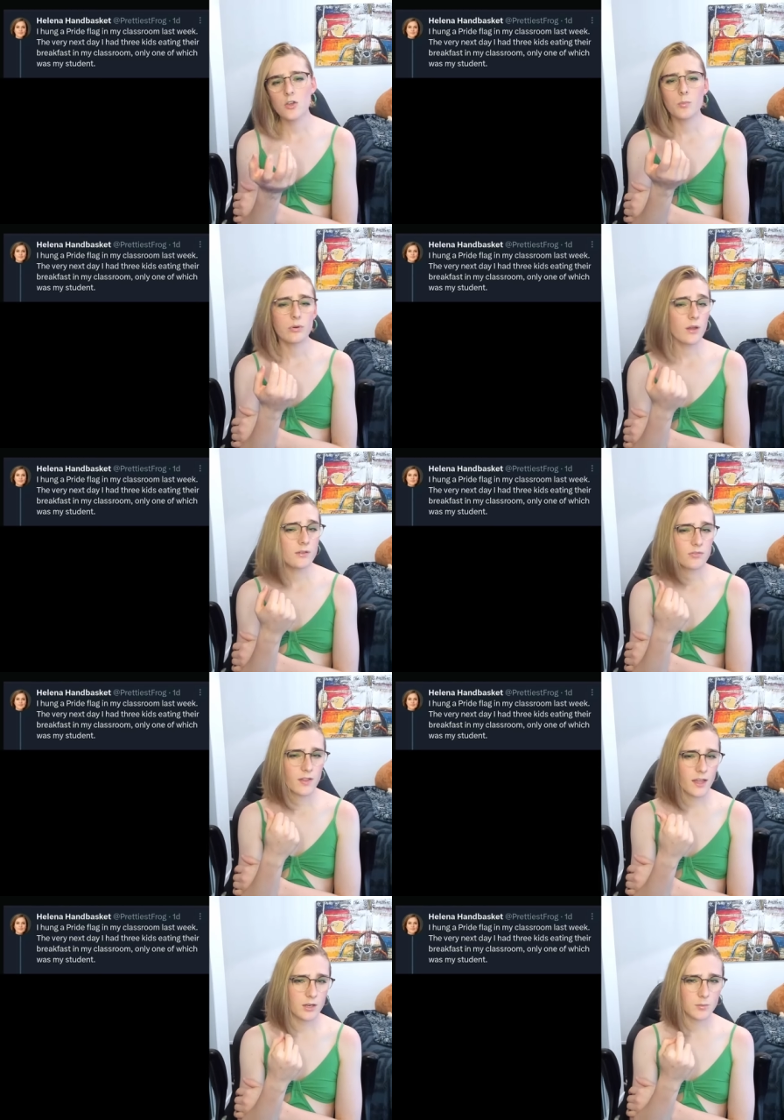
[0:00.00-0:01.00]
hung a pride
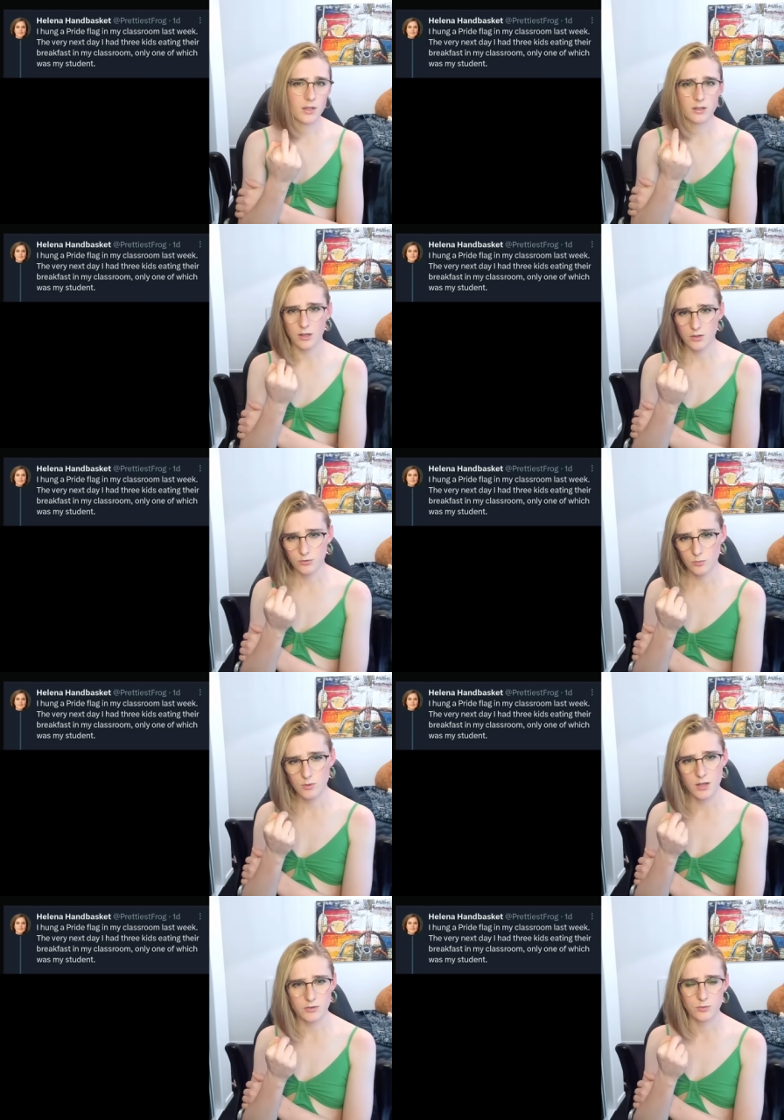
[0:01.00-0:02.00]
flag in my
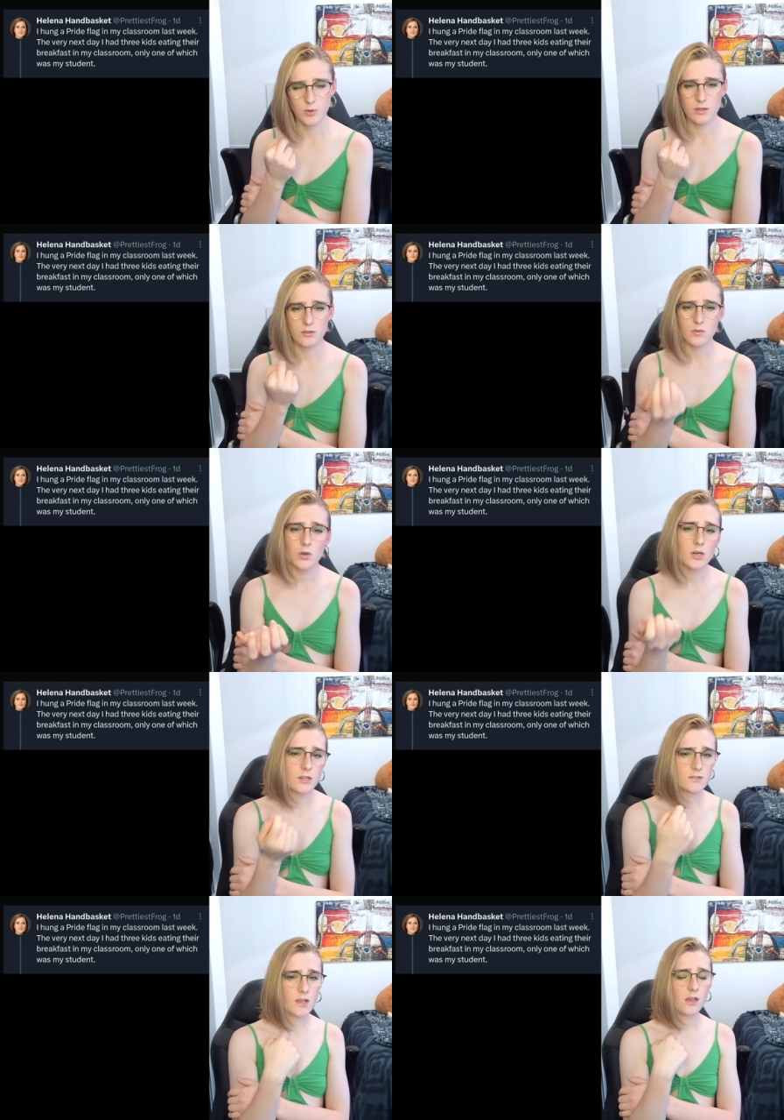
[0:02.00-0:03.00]
classroom last week. The very
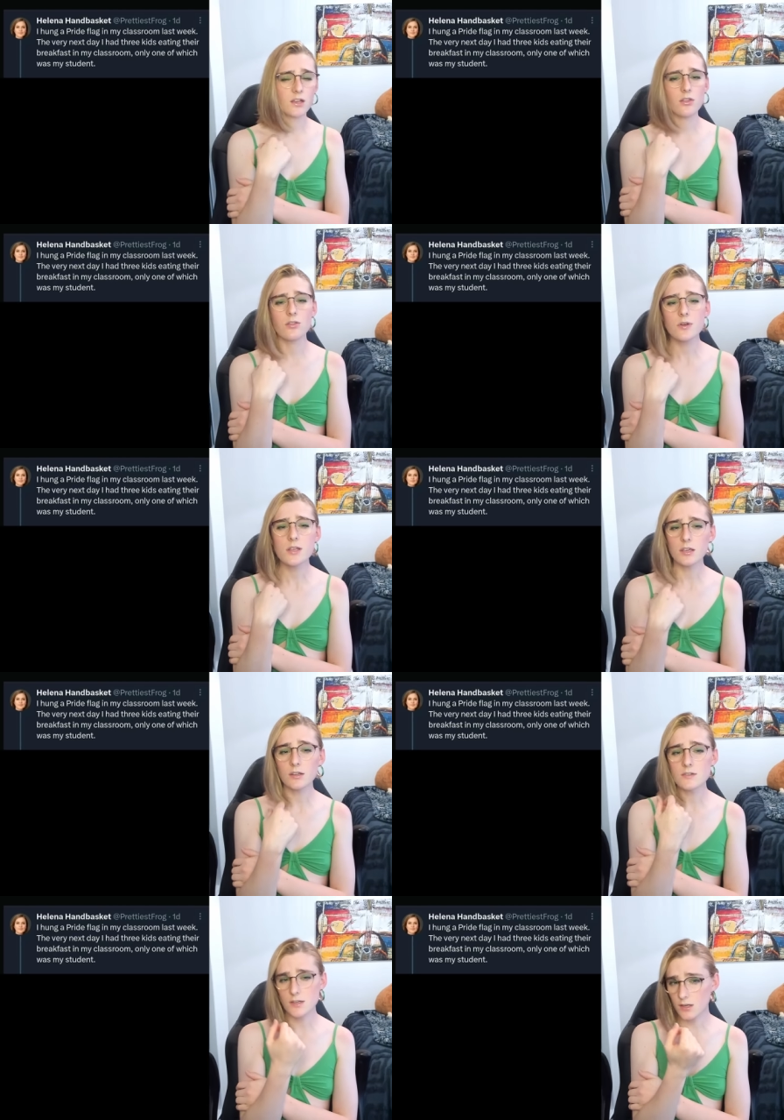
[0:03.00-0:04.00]
next day I had three
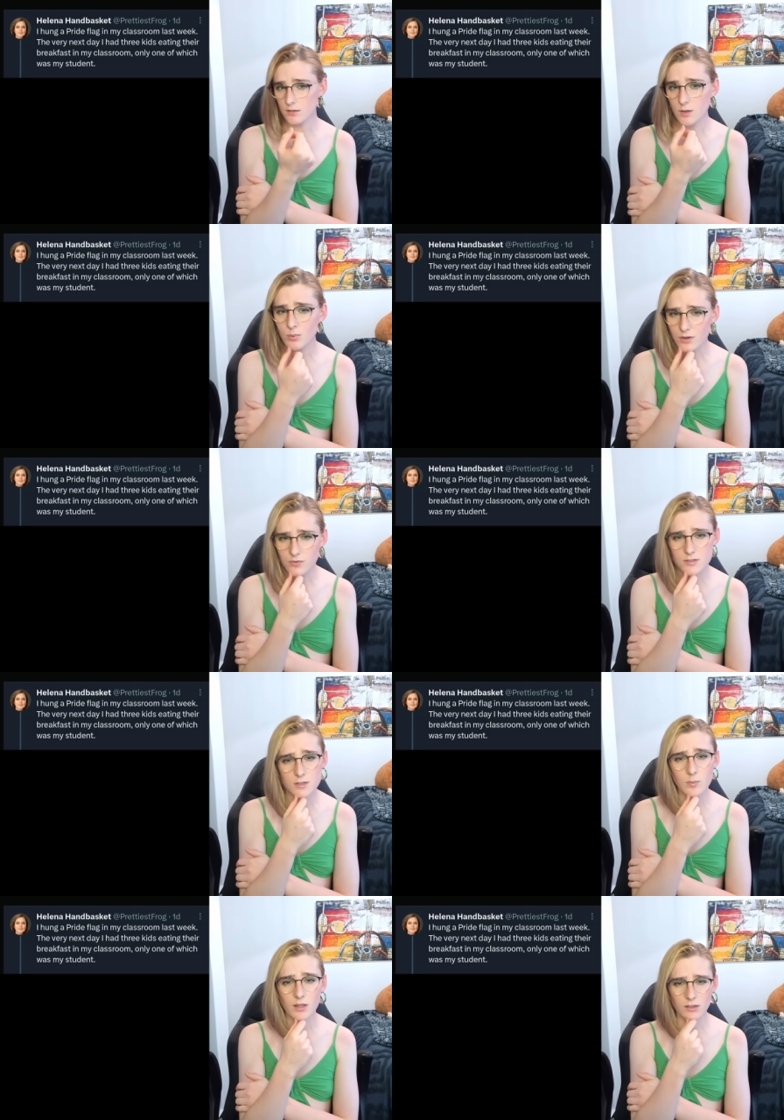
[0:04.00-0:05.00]
kids eating their
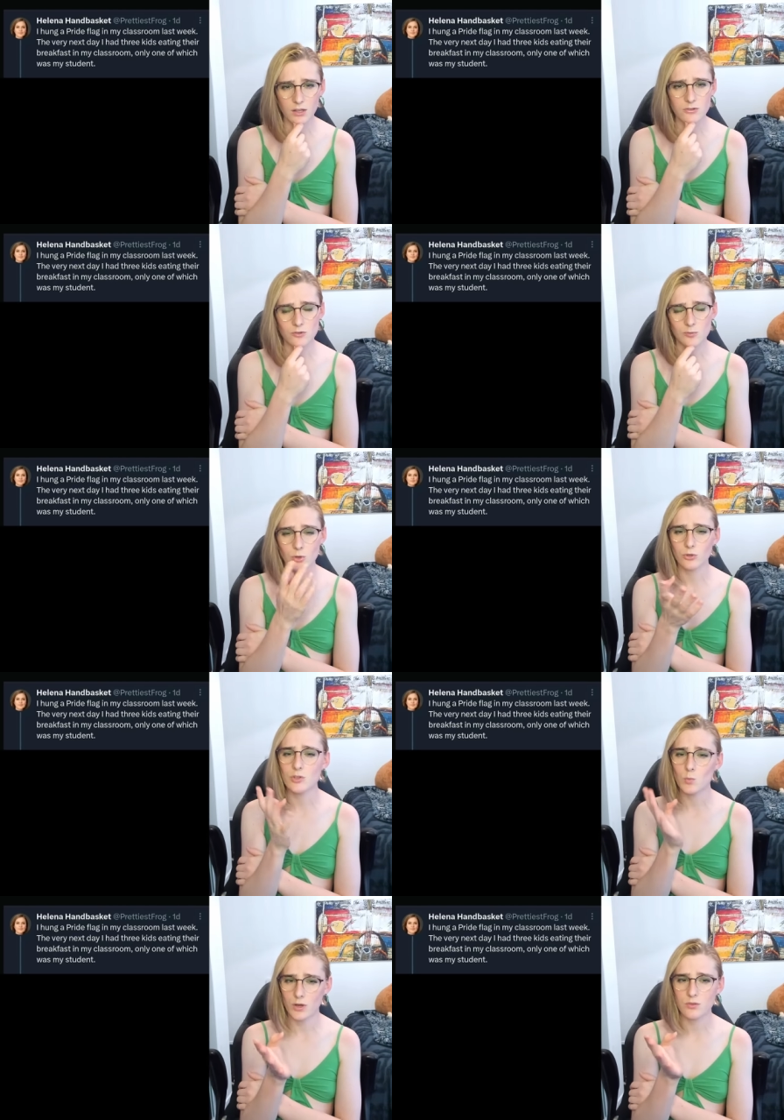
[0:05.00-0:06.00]
breakfast in my classroom,
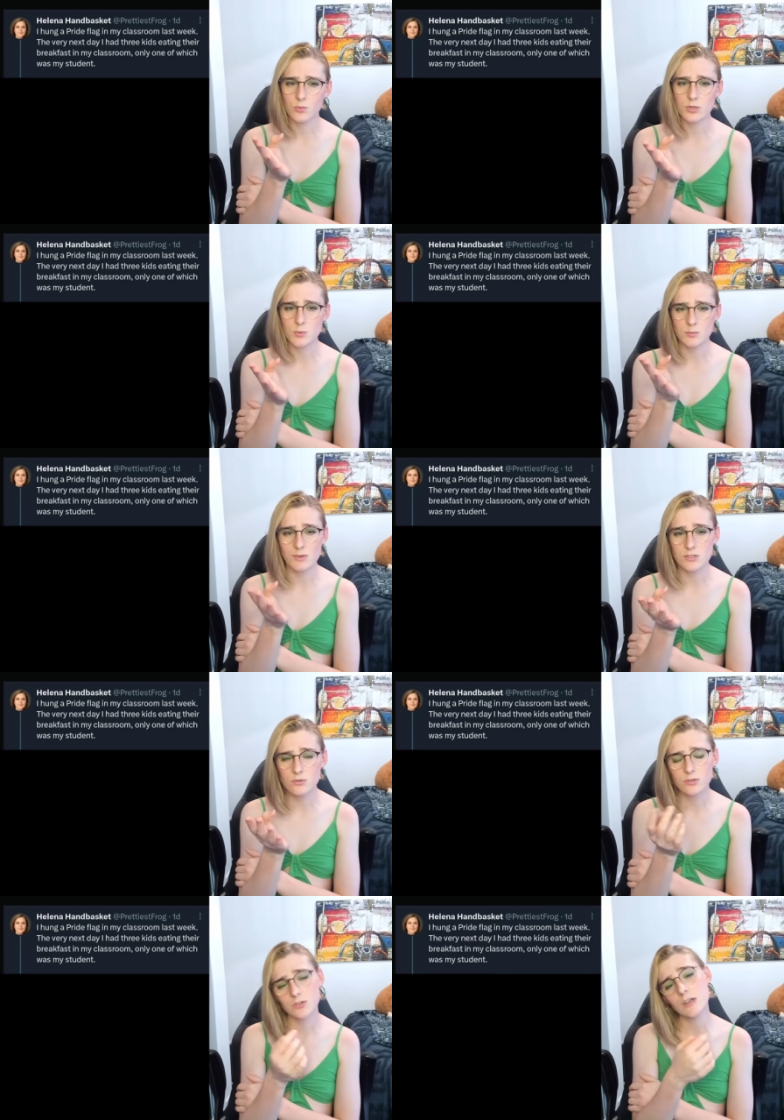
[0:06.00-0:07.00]
only one of which was my
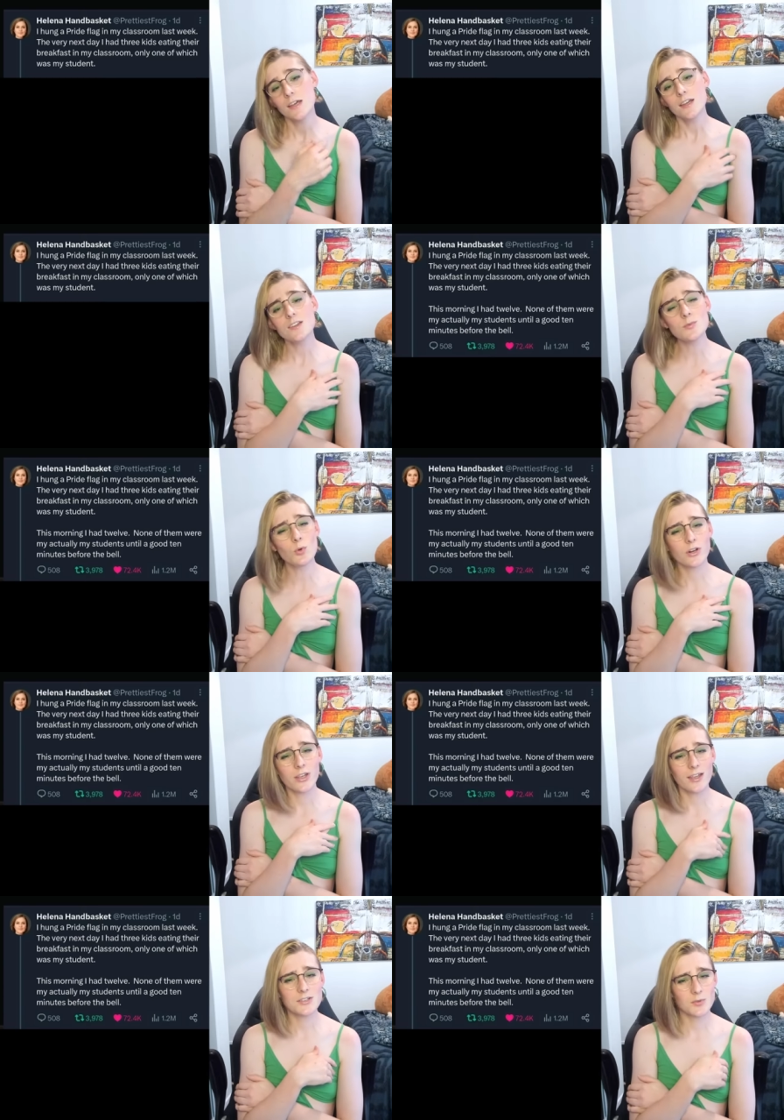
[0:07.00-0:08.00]
student. This
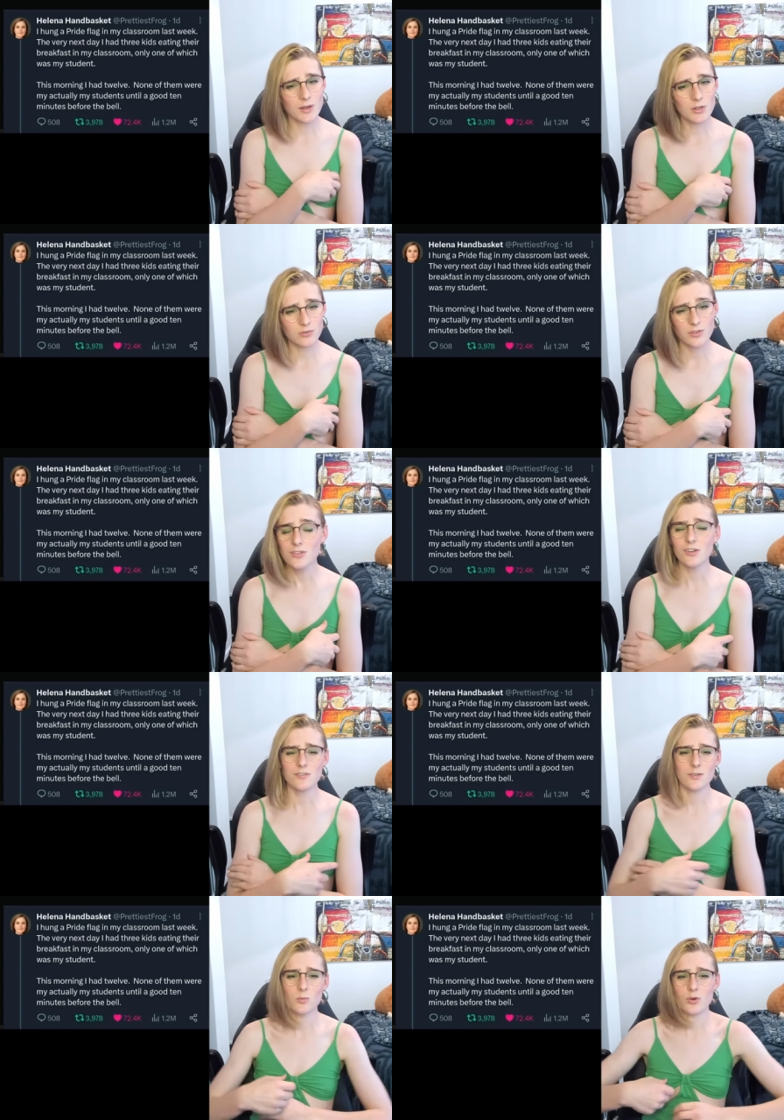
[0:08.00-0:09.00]
morning I had twelve. None
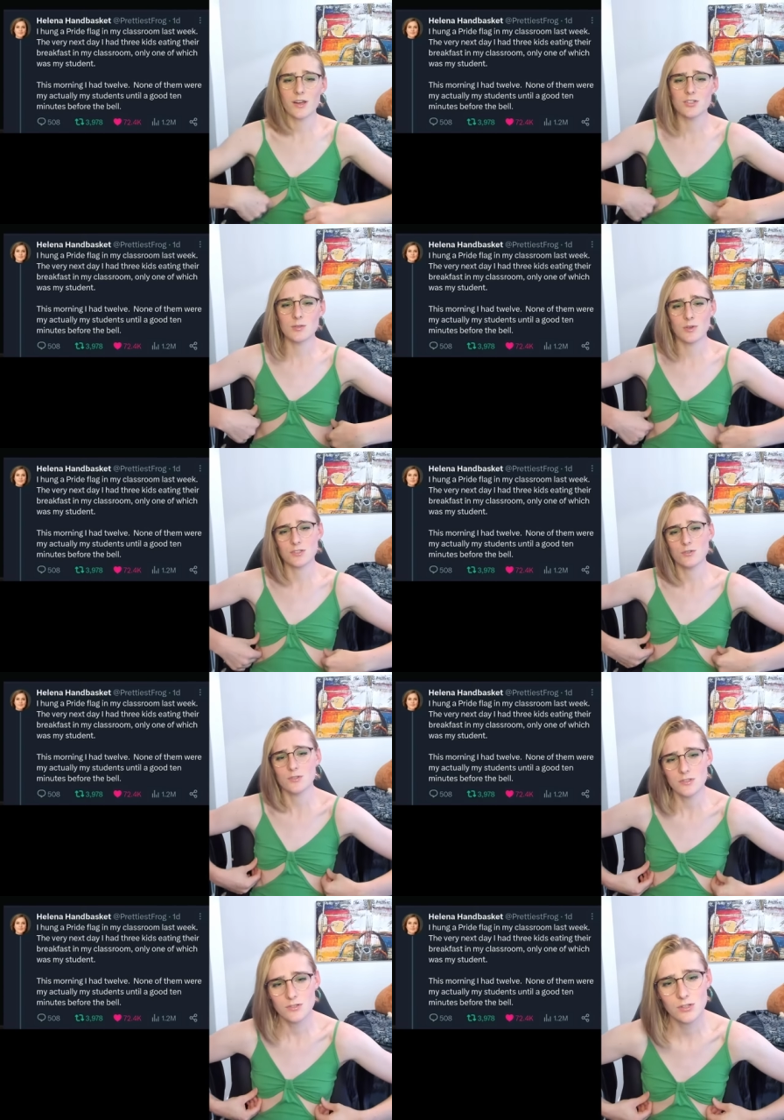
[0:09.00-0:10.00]
of them were actually my
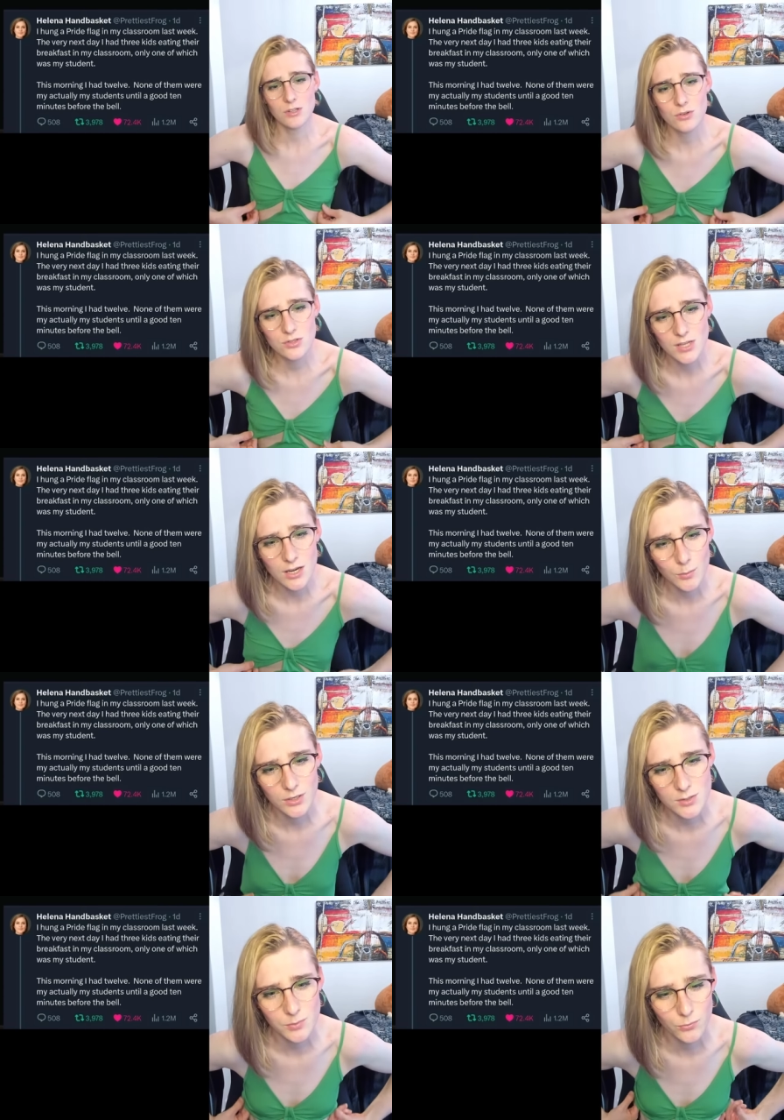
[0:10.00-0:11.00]
students until a good ten
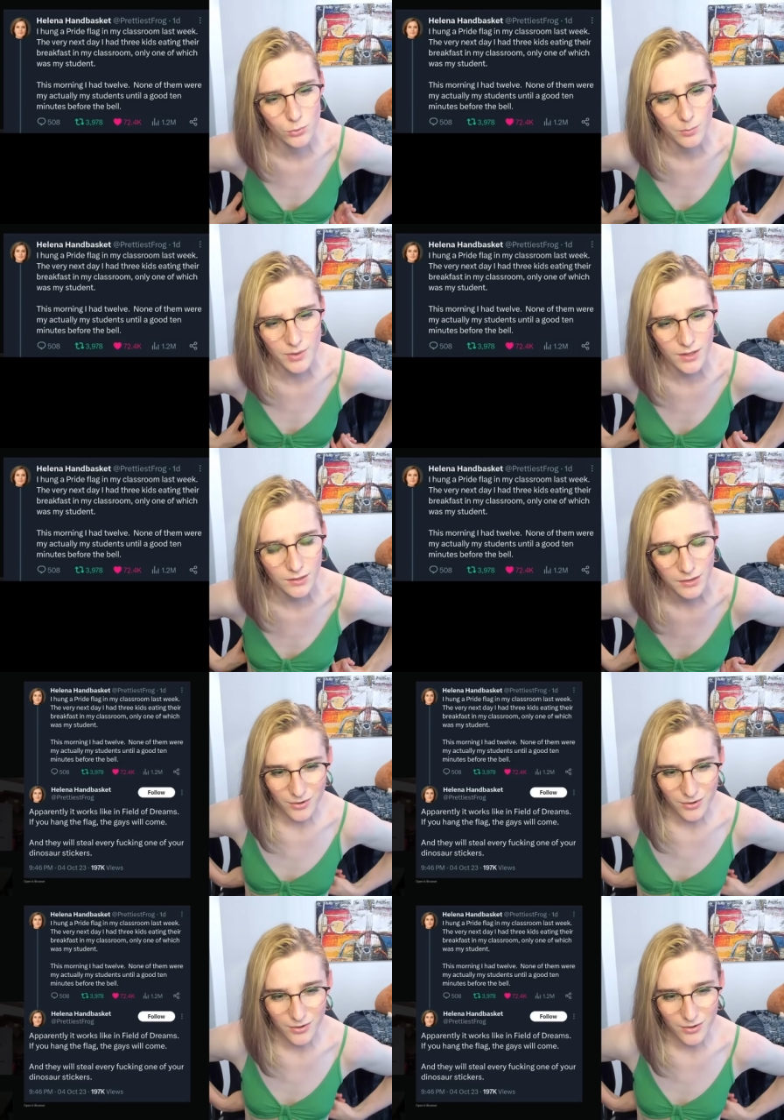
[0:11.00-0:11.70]
minutes before the bell.